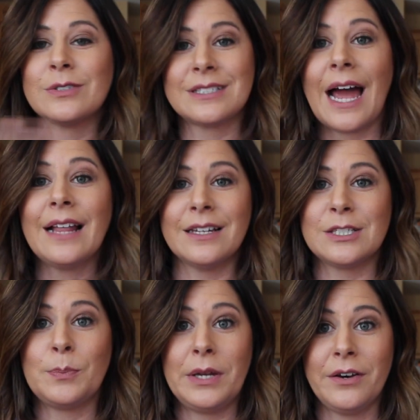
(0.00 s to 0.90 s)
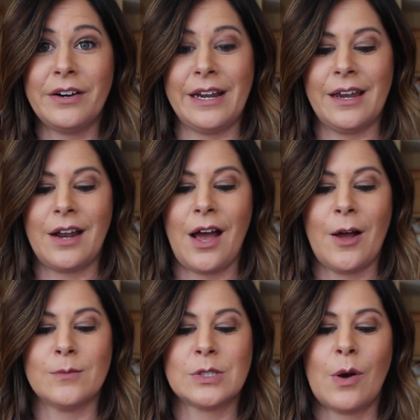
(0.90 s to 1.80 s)
silence period,
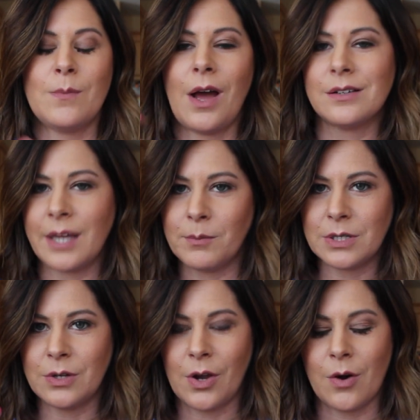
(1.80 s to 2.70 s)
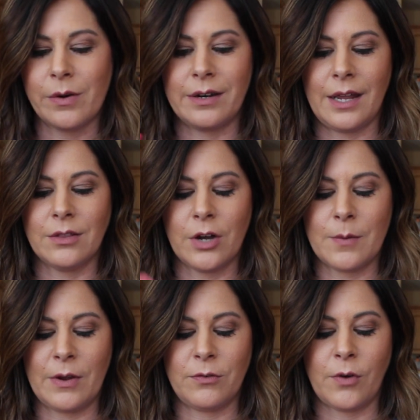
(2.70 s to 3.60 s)
so I'm not tempted to go in and look
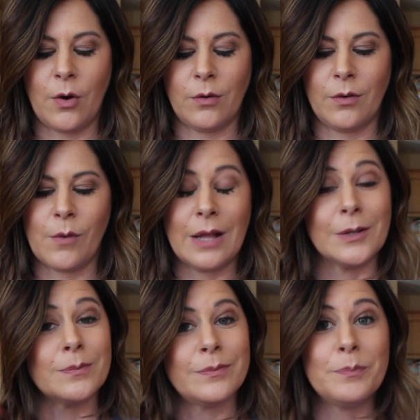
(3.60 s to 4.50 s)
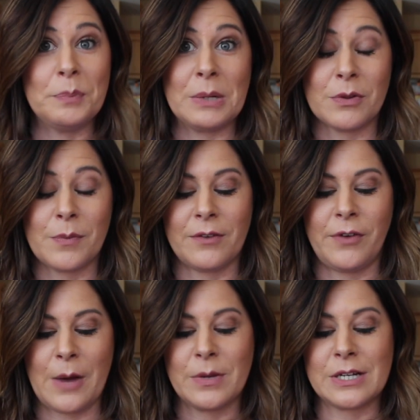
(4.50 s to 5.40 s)
at my phone while I'm being with my
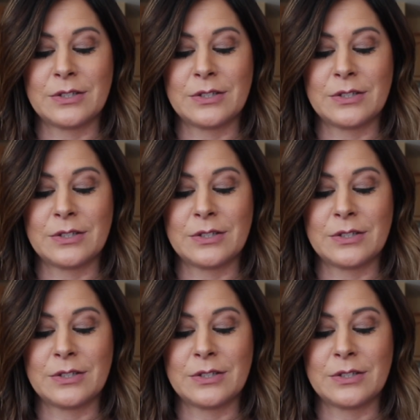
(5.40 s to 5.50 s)
family.